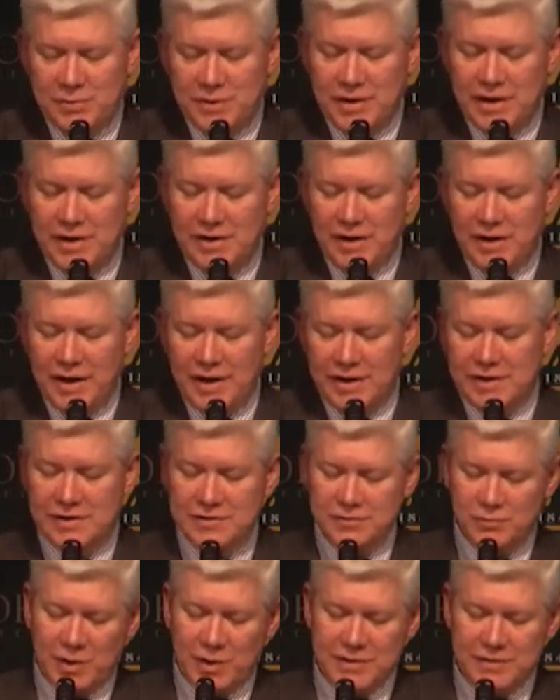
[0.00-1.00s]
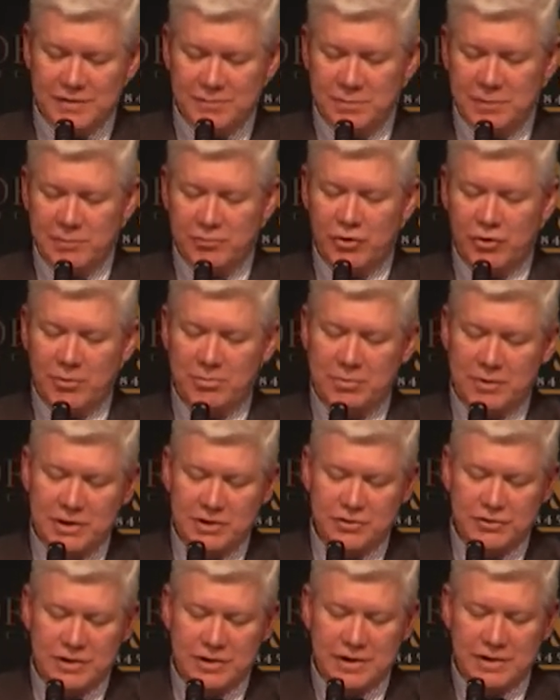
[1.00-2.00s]
when the intellect has once been properly
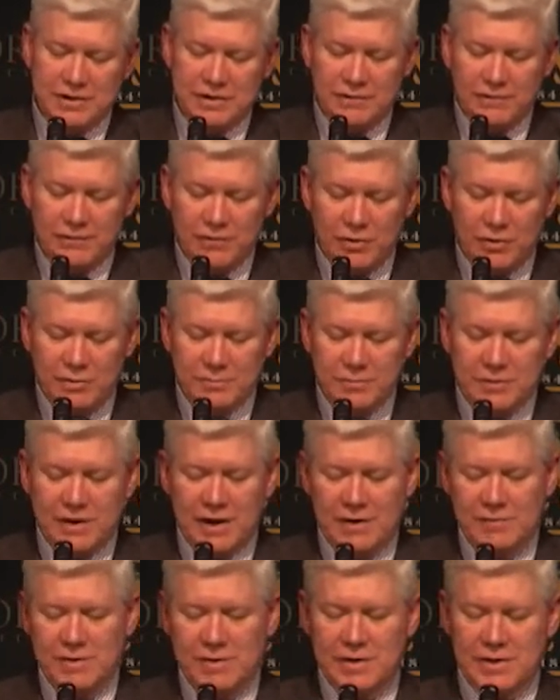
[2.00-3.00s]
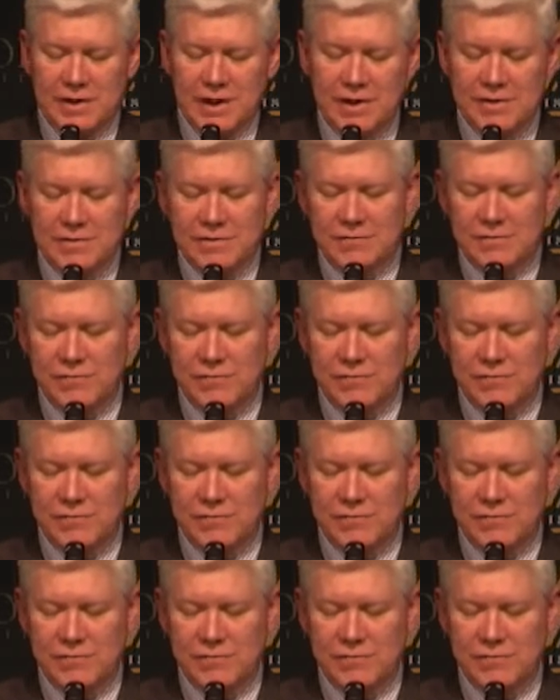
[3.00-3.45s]
trained and formed to have a connected